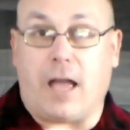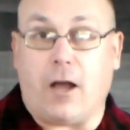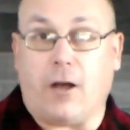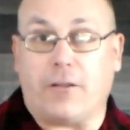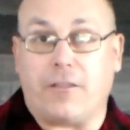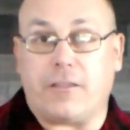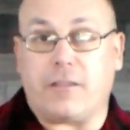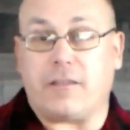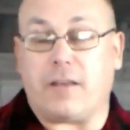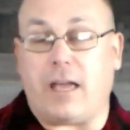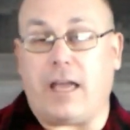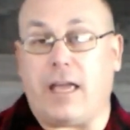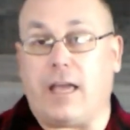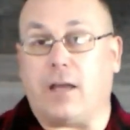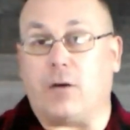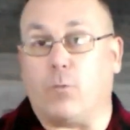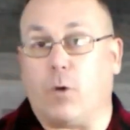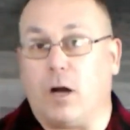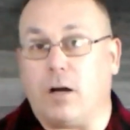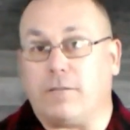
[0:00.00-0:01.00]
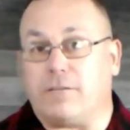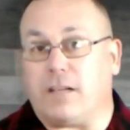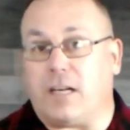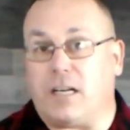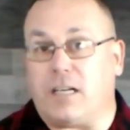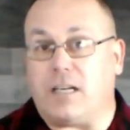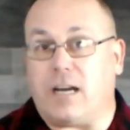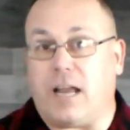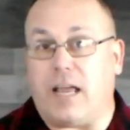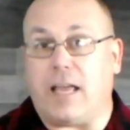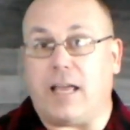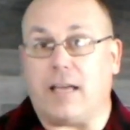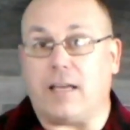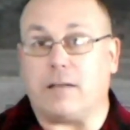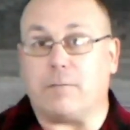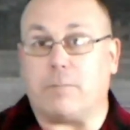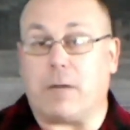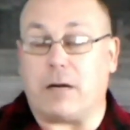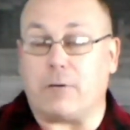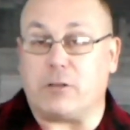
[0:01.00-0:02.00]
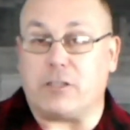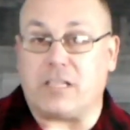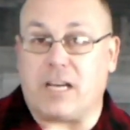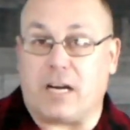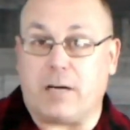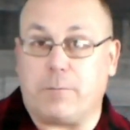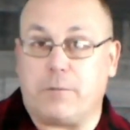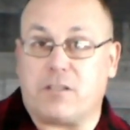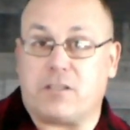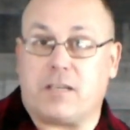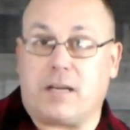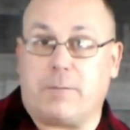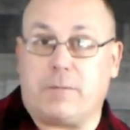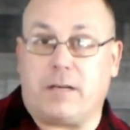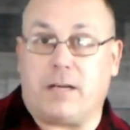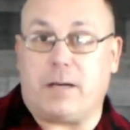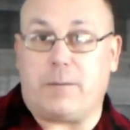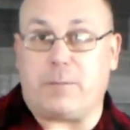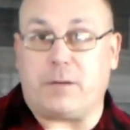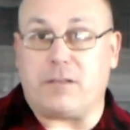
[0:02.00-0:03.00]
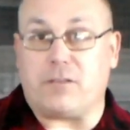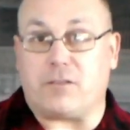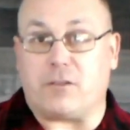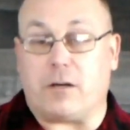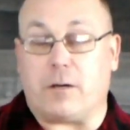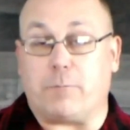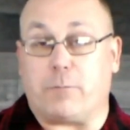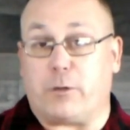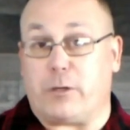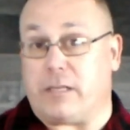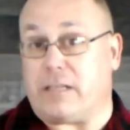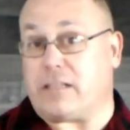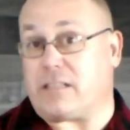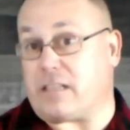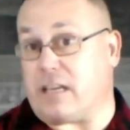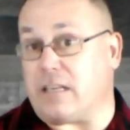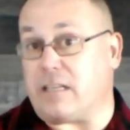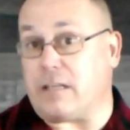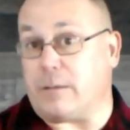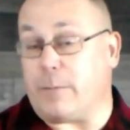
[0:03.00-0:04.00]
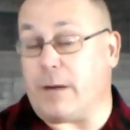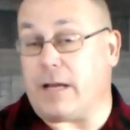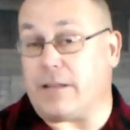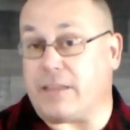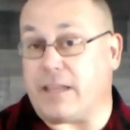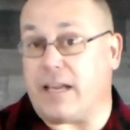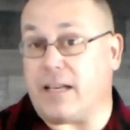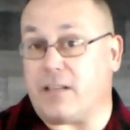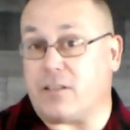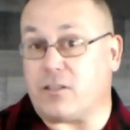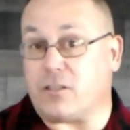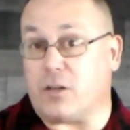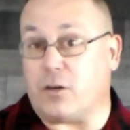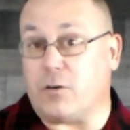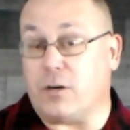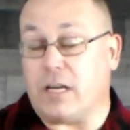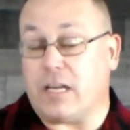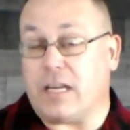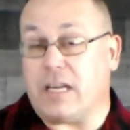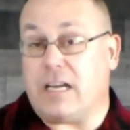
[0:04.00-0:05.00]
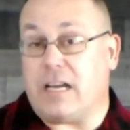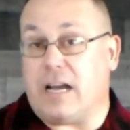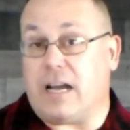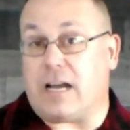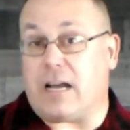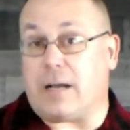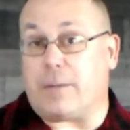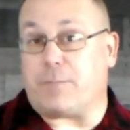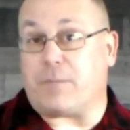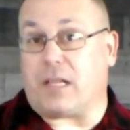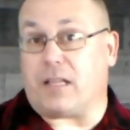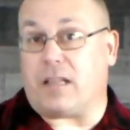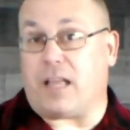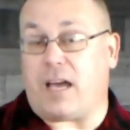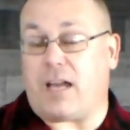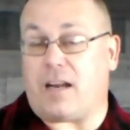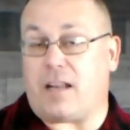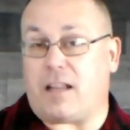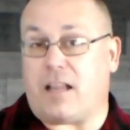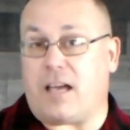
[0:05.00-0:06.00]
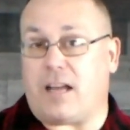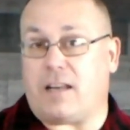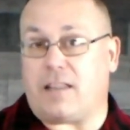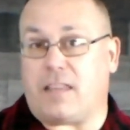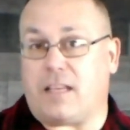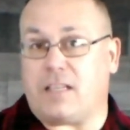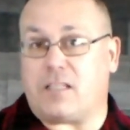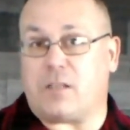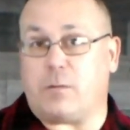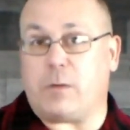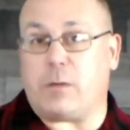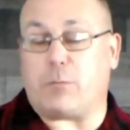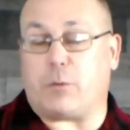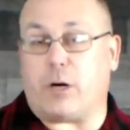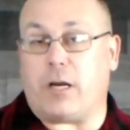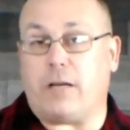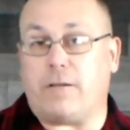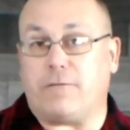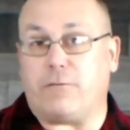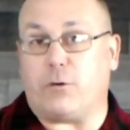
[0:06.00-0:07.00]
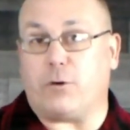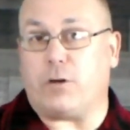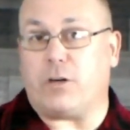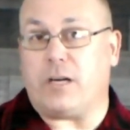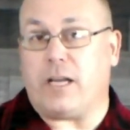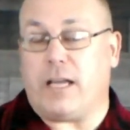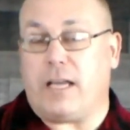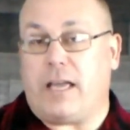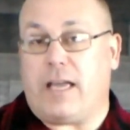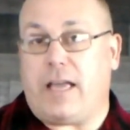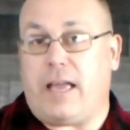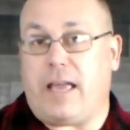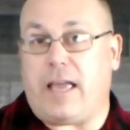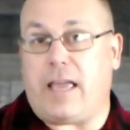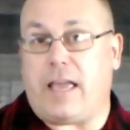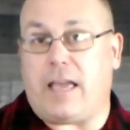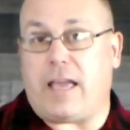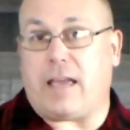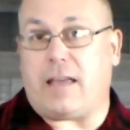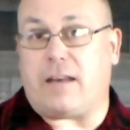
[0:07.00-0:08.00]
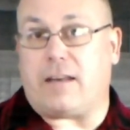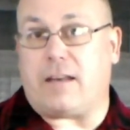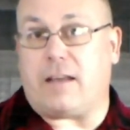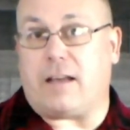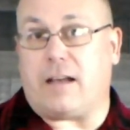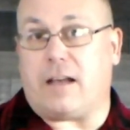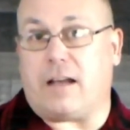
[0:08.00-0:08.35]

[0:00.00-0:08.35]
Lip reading: Health and welfare, and my retirement's coming up, and so I'm pretty excited about that. So a lot of things to be praying for, and